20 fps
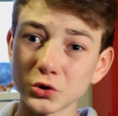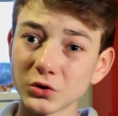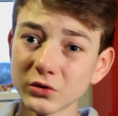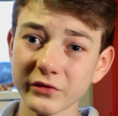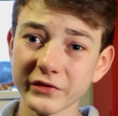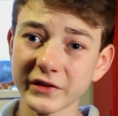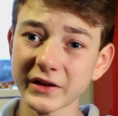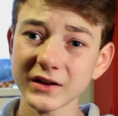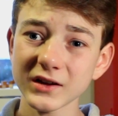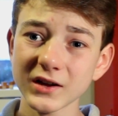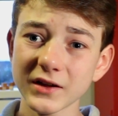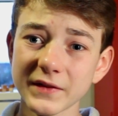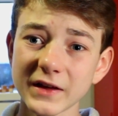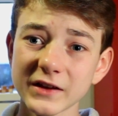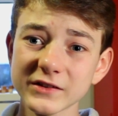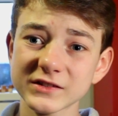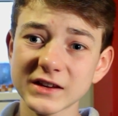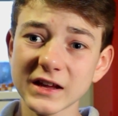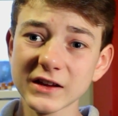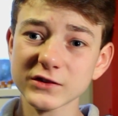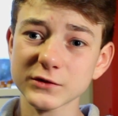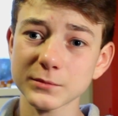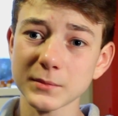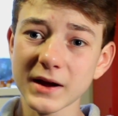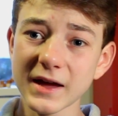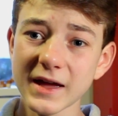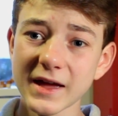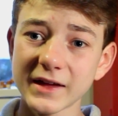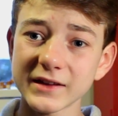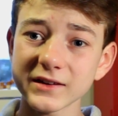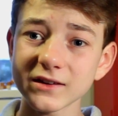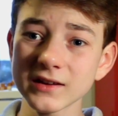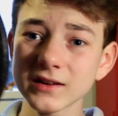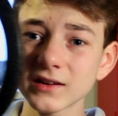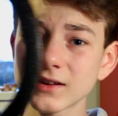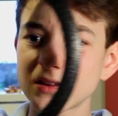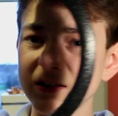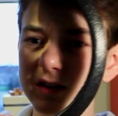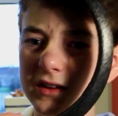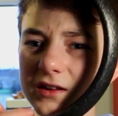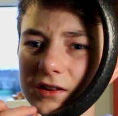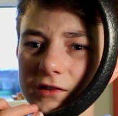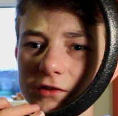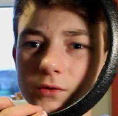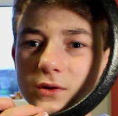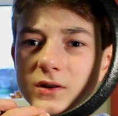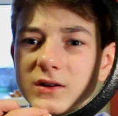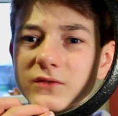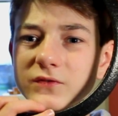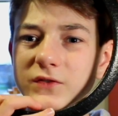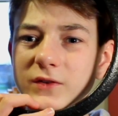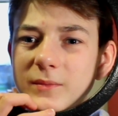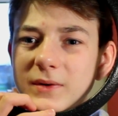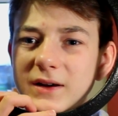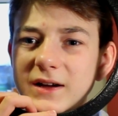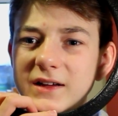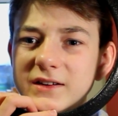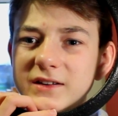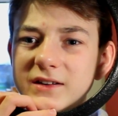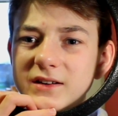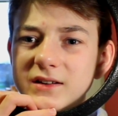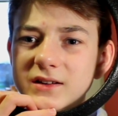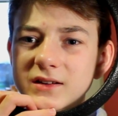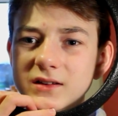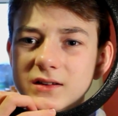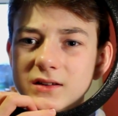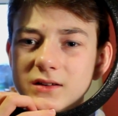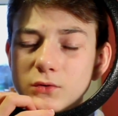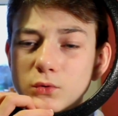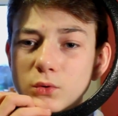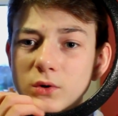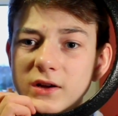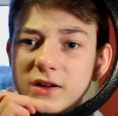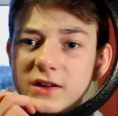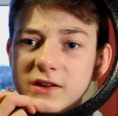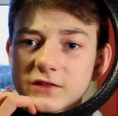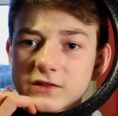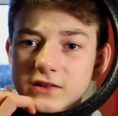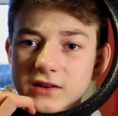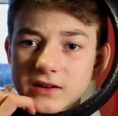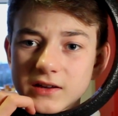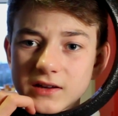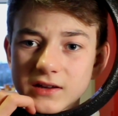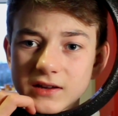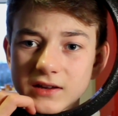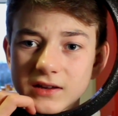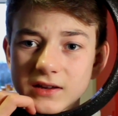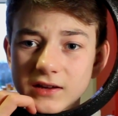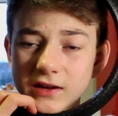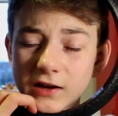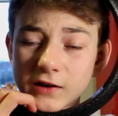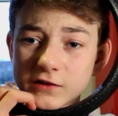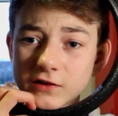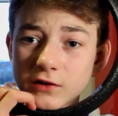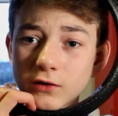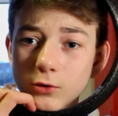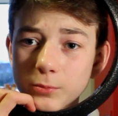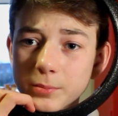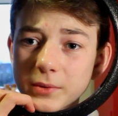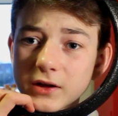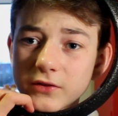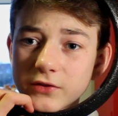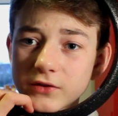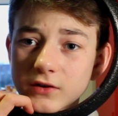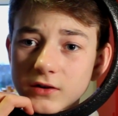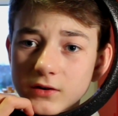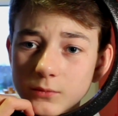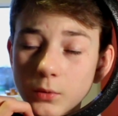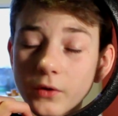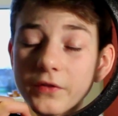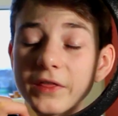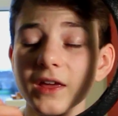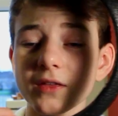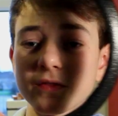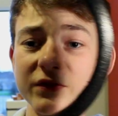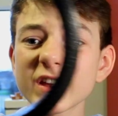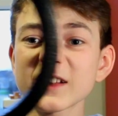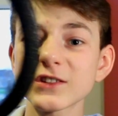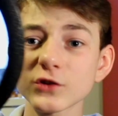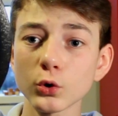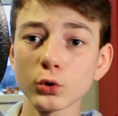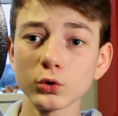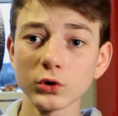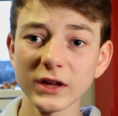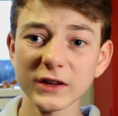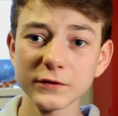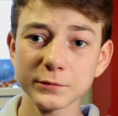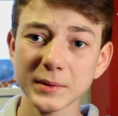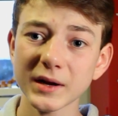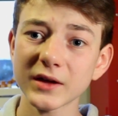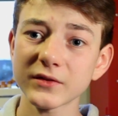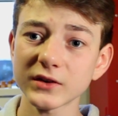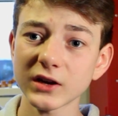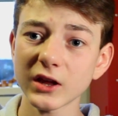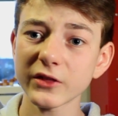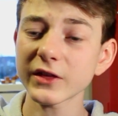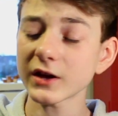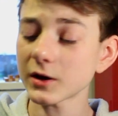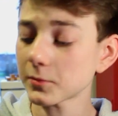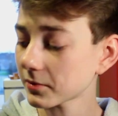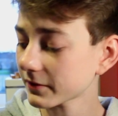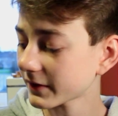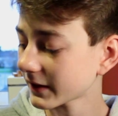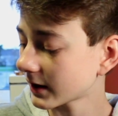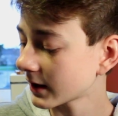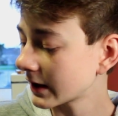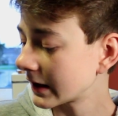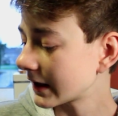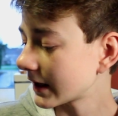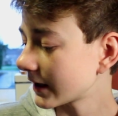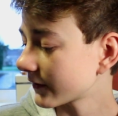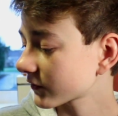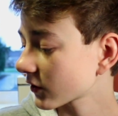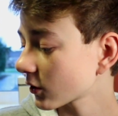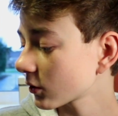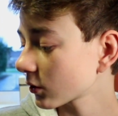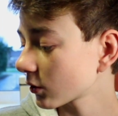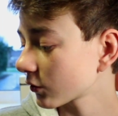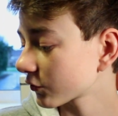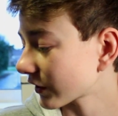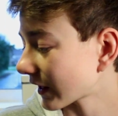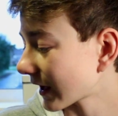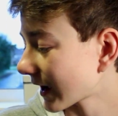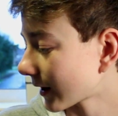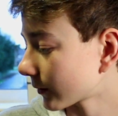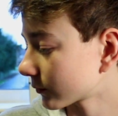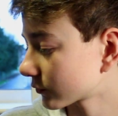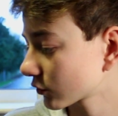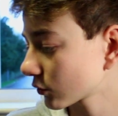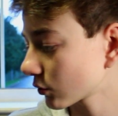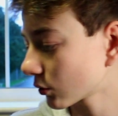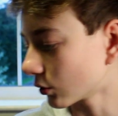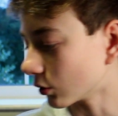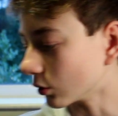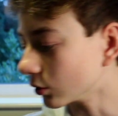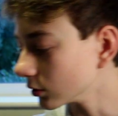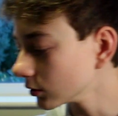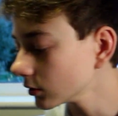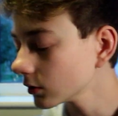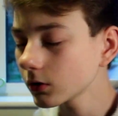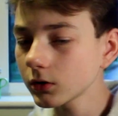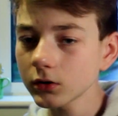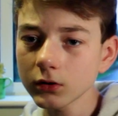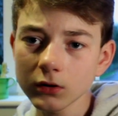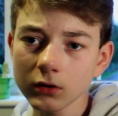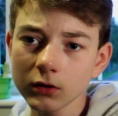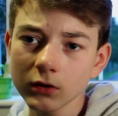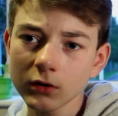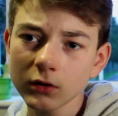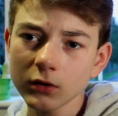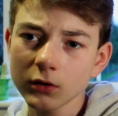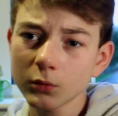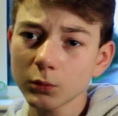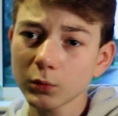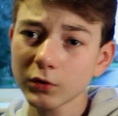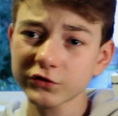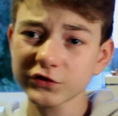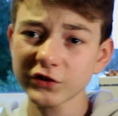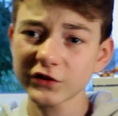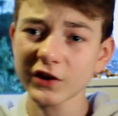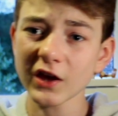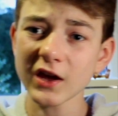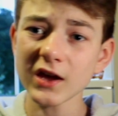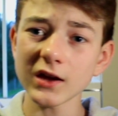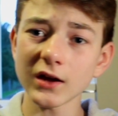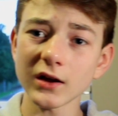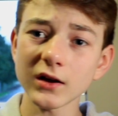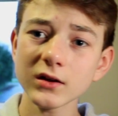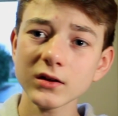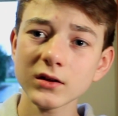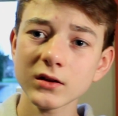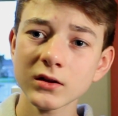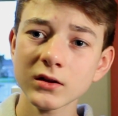thing, and that's next to my head, so I can fit my head in it quite easily. It's a lot bigger than this hull is bigger than you think, but then if you use the outdoor hull, which is here,